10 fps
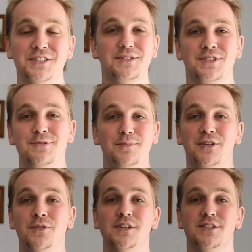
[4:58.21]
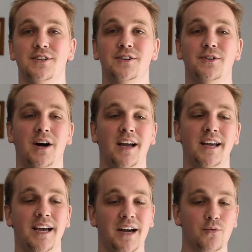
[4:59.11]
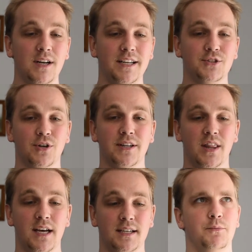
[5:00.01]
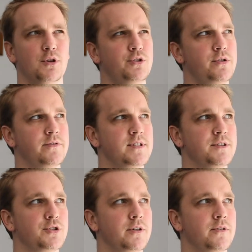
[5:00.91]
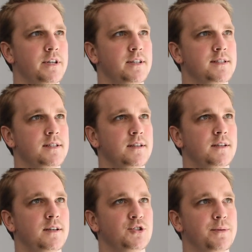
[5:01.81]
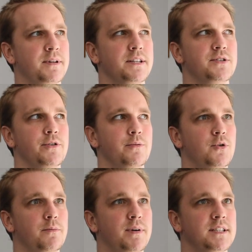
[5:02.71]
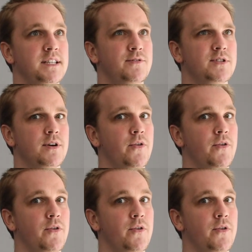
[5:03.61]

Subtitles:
is super cool. cool. So I really enjoyed that. I'm not sure if this show is Japanese humor, but if so,